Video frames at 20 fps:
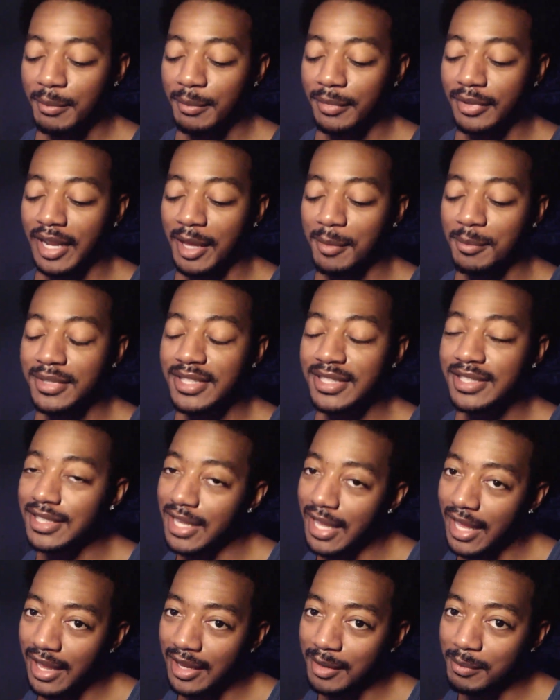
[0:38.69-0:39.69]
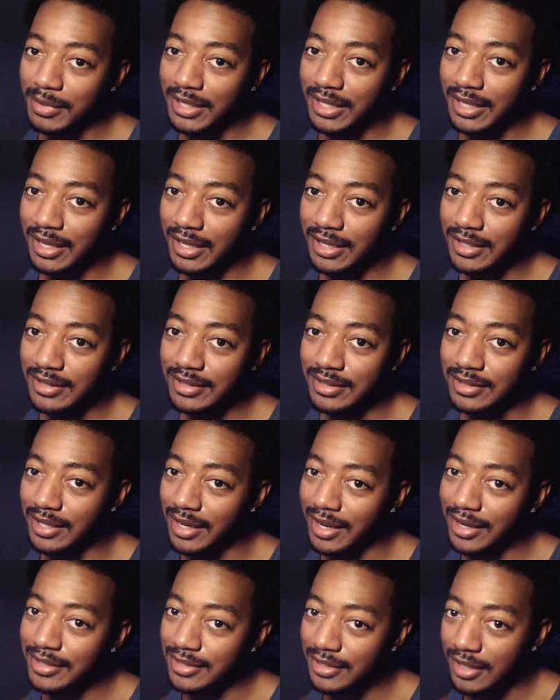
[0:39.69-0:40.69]
but I'm sad because
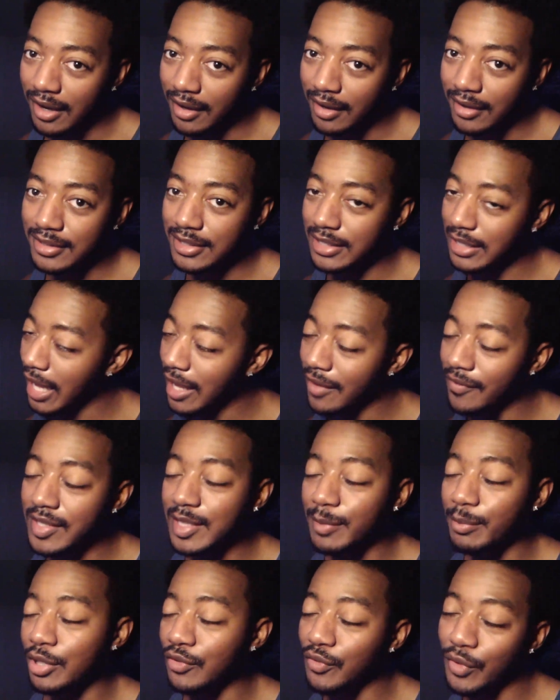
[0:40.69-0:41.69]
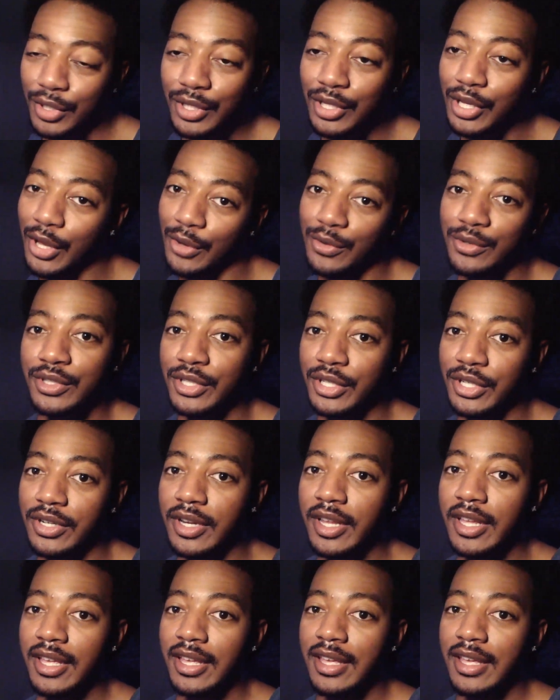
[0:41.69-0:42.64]
Tatiana's life has been a roller coaster,